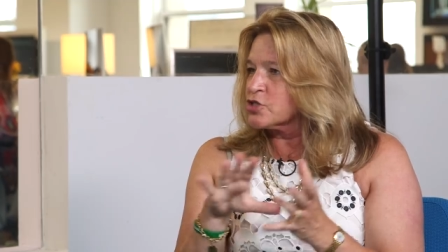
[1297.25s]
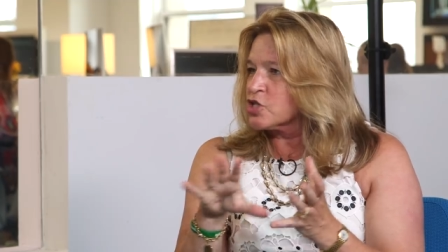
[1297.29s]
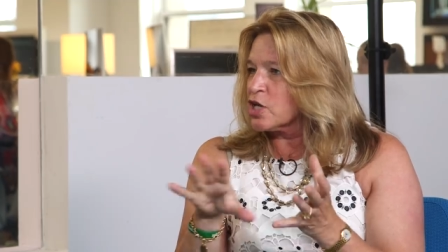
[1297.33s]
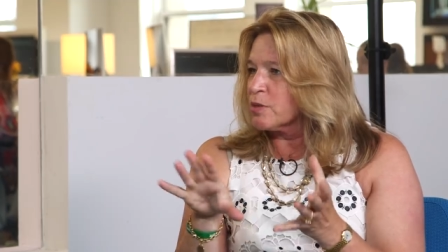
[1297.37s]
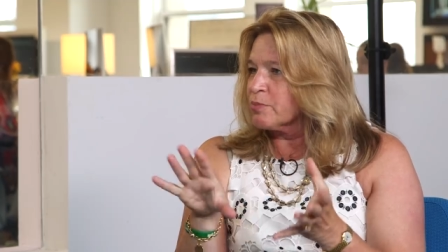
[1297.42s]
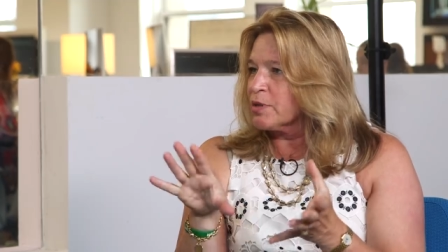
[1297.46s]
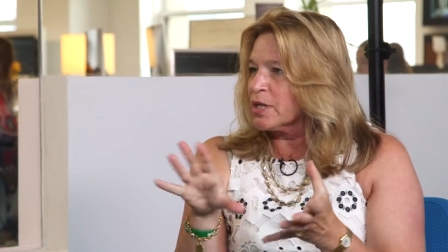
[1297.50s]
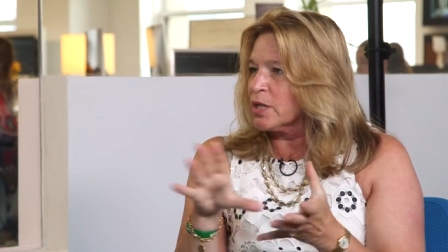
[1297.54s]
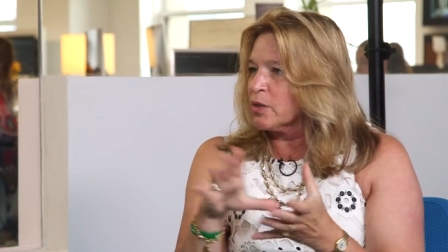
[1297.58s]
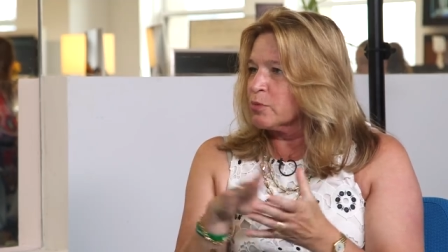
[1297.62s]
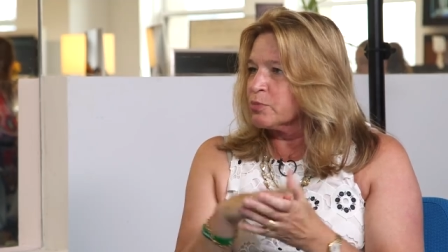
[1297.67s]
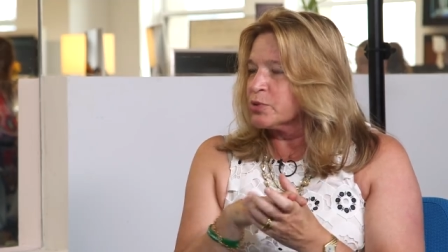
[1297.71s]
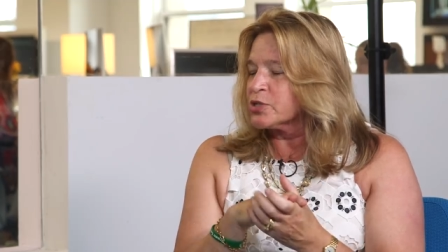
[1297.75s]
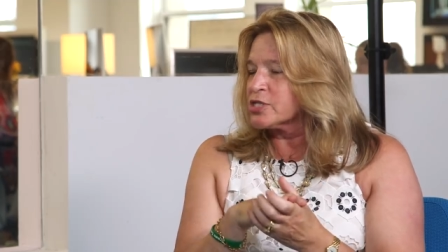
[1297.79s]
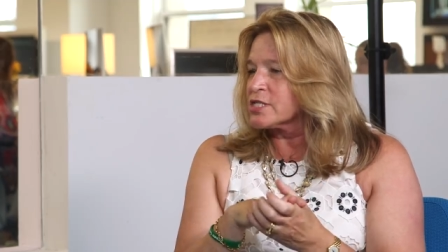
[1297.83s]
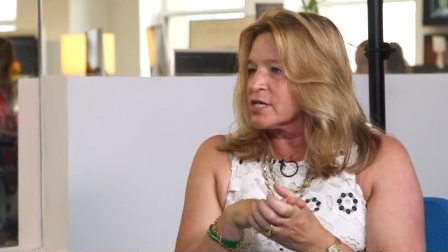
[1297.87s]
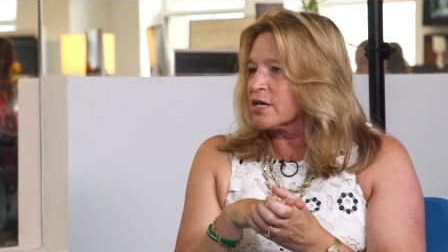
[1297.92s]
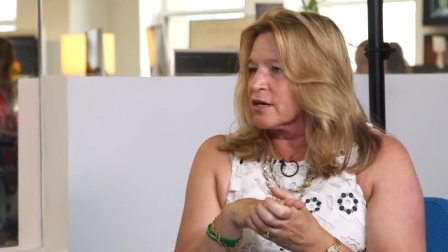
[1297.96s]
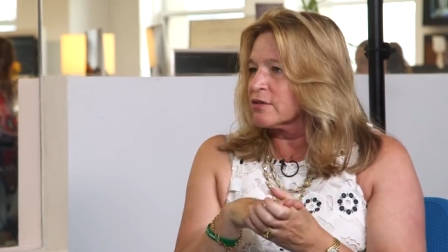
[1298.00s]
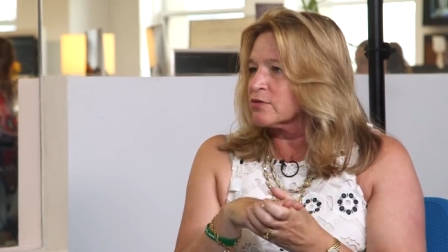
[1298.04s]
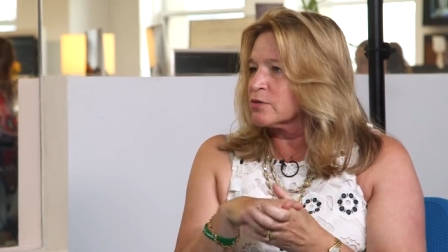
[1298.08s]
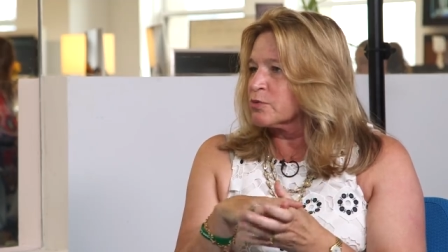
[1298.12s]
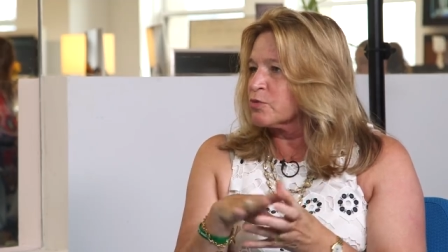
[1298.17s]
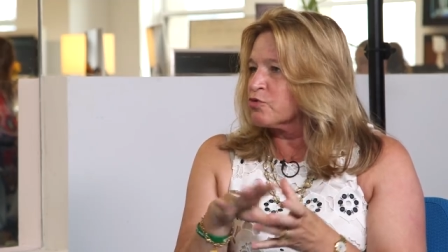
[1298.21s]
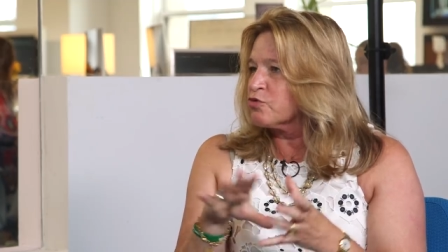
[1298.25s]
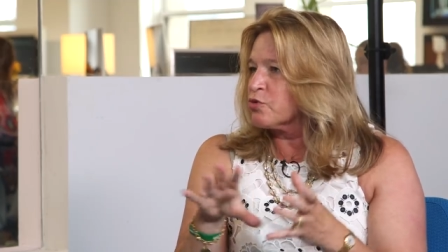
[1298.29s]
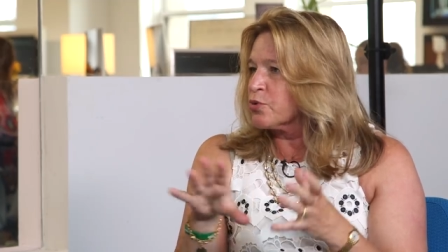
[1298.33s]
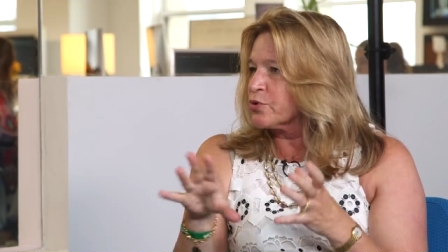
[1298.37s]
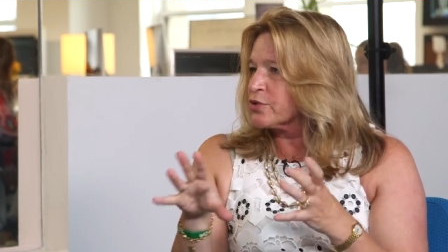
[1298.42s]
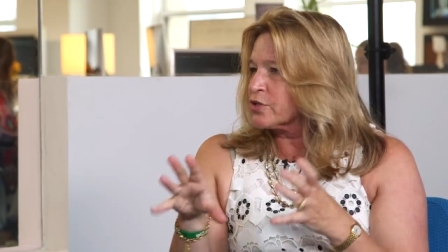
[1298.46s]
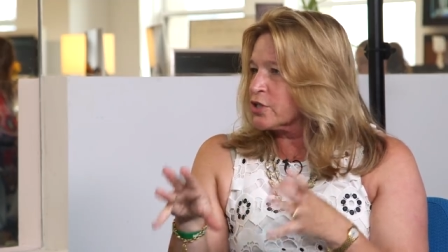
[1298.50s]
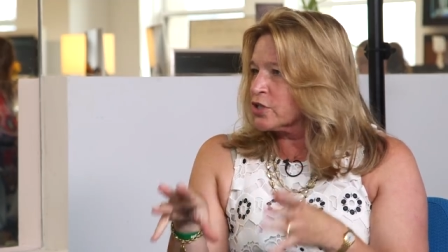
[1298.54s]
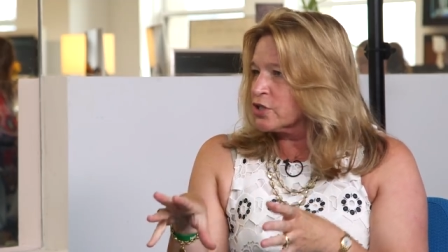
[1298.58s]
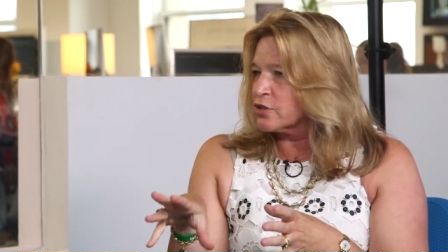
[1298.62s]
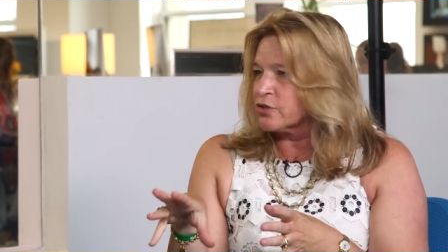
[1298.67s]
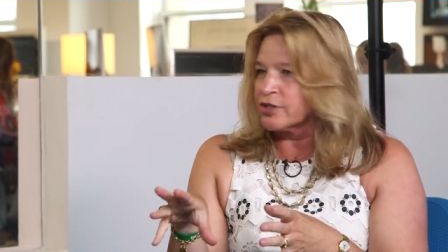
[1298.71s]
J P L put together before
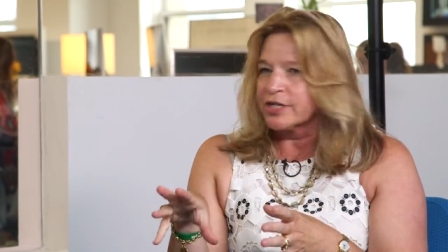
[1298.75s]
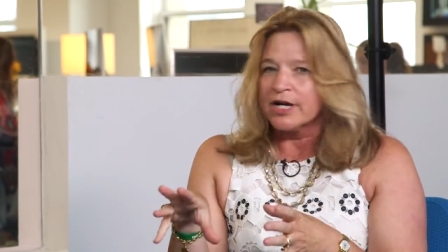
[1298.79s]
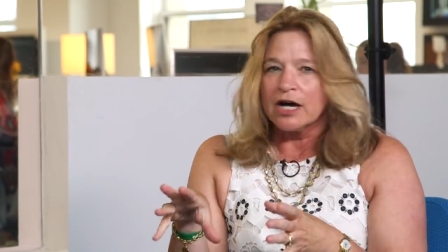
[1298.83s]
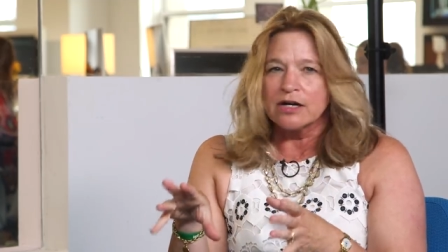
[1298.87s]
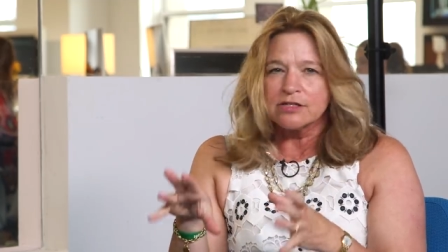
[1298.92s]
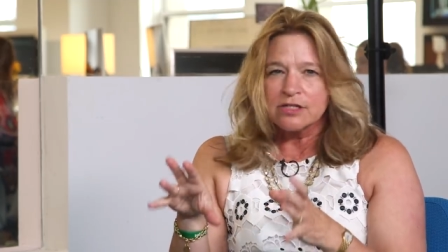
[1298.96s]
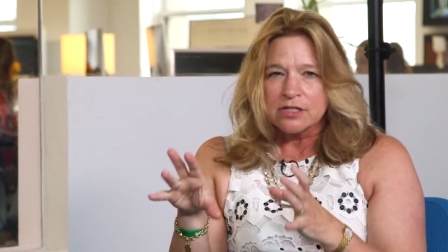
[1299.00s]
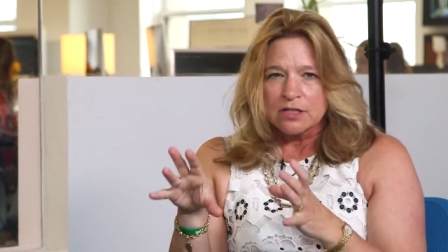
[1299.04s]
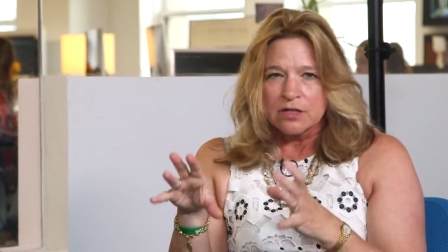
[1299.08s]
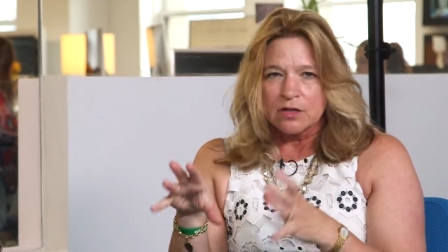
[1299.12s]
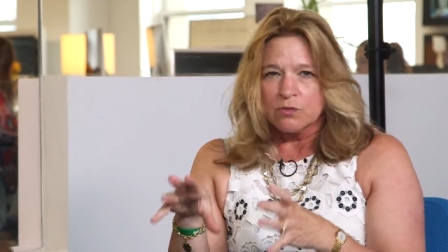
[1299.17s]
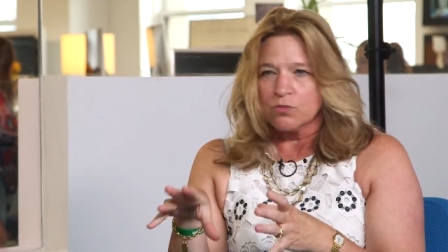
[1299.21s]
the Curiosity